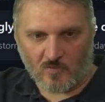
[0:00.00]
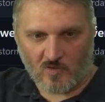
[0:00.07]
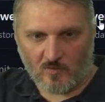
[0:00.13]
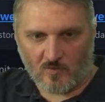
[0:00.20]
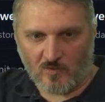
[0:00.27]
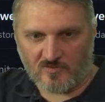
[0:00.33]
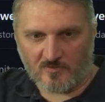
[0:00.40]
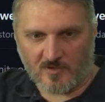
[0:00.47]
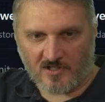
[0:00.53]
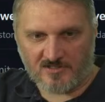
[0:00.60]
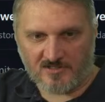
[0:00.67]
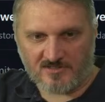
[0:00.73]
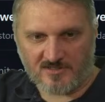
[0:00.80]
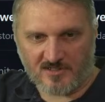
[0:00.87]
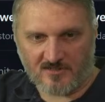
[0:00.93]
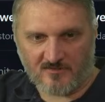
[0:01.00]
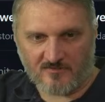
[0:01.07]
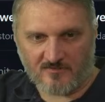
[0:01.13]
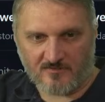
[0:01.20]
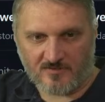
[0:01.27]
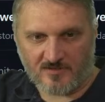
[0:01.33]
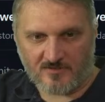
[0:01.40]
With some ugly
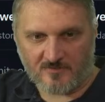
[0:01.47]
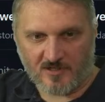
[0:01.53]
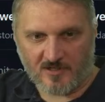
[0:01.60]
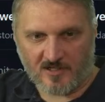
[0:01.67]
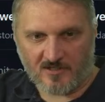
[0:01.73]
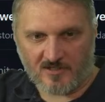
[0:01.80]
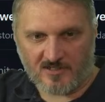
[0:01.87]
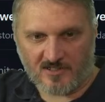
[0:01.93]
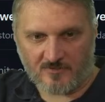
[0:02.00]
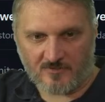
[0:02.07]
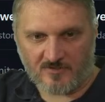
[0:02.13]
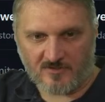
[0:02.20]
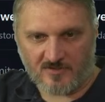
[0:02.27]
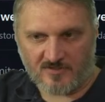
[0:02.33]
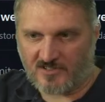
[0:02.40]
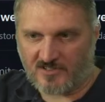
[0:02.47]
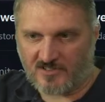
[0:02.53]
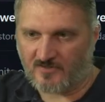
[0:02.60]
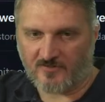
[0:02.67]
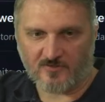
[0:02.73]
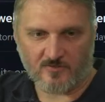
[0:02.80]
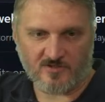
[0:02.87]
stuff, the ugly test results. Yeah, so
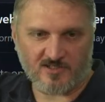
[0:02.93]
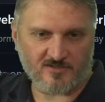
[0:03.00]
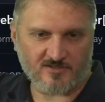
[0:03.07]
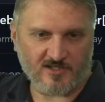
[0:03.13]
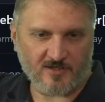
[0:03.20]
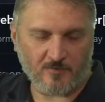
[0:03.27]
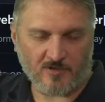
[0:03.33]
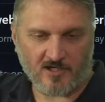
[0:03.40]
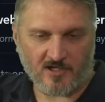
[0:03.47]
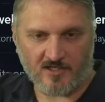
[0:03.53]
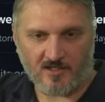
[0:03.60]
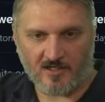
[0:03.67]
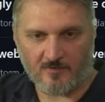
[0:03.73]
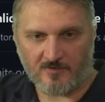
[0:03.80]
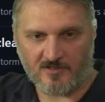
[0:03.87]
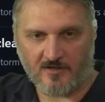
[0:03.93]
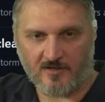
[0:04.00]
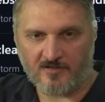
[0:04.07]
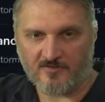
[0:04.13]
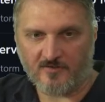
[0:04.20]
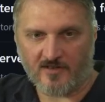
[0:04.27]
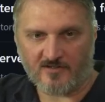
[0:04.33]
this was yesterday where I had done
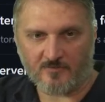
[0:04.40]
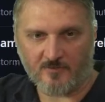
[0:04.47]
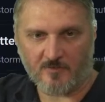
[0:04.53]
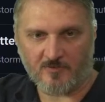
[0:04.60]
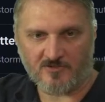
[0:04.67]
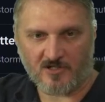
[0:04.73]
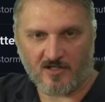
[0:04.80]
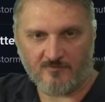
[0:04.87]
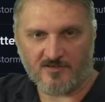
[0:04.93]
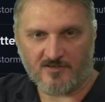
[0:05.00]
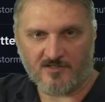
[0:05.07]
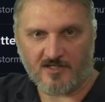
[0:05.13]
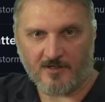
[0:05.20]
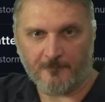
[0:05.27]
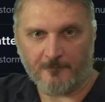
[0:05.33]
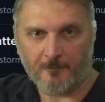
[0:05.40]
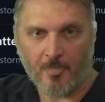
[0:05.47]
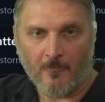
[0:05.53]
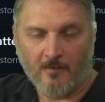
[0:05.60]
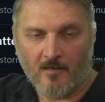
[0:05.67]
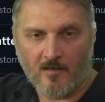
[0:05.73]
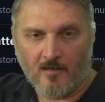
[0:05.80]
it. So that's pretty much all I've done today.
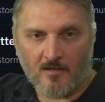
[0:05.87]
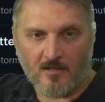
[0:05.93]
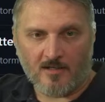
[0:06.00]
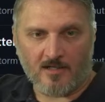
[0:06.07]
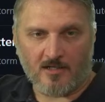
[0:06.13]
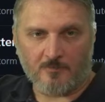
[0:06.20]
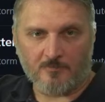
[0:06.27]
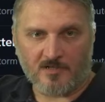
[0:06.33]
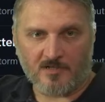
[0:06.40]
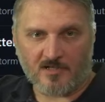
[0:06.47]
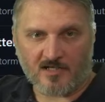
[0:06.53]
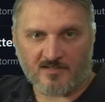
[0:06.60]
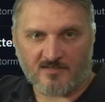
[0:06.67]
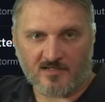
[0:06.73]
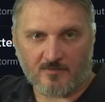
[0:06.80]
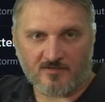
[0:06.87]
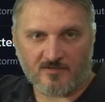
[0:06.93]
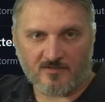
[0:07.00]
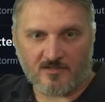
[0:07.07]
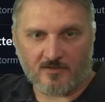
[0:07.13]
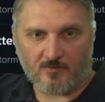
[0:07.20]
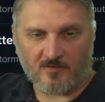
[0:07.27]
Like I said, it was
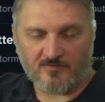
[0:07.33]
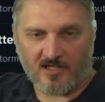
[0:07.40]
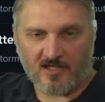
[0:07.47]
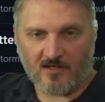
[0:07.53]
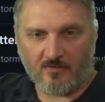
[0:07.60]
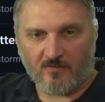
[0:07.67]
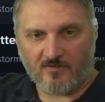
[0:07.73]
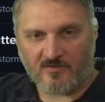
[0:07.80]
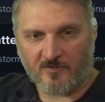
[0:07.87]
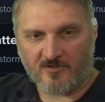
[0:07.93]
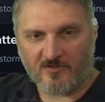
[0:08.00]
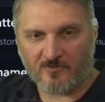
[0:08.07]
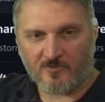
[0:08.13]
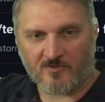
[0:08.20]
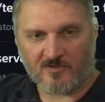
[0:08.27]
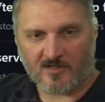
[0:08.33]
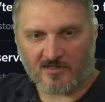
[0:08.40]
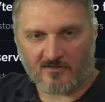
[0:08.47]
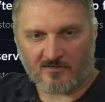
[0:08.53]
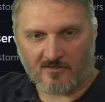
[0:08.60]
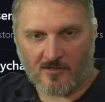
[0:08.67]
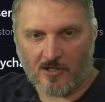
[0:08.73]
a rough day, and some of this was like
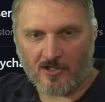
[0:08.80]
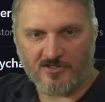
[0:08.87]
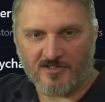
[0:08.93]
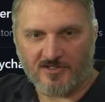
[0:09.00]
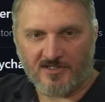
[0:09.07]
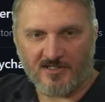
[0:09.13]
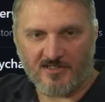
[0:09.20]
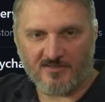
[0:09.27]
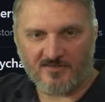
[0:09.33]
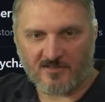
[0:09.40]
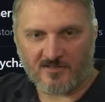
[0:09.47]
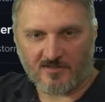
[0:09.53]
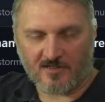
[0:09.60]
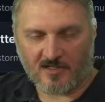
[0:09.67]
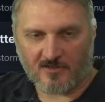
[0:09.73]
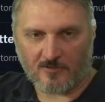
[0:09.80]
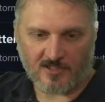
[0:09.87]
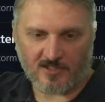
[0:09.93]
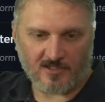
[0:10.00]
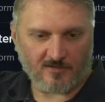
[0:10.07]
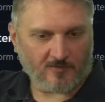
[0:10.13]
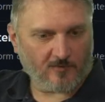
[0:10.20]
long and tedious, and like
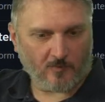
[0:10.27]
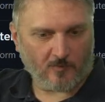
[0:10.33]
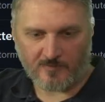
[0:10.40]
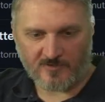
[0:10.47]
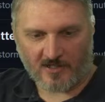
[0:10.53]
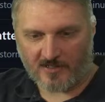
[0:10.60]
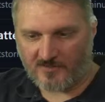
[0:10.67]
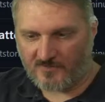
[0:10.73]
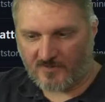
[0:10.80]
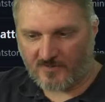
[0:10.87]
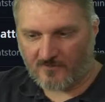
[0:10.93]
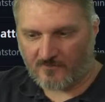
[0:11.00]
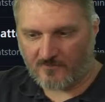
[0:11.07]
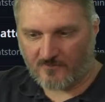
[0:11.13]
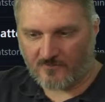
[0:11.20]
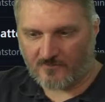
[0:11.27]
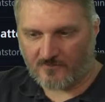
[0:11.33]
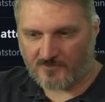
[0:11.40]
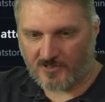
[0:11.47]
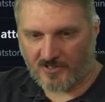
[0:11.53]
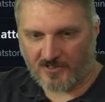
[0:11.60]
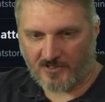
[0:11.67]
looking at the WebSocket stuff,
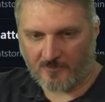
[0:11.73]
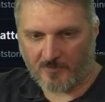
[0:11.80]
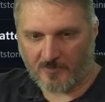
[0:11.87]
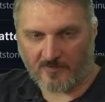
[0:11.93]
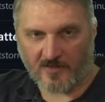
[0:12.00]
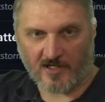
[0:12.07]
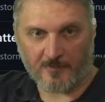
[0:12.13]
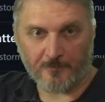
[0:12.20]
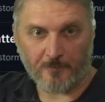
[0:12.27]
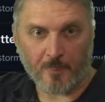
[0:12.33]
trying to debug that.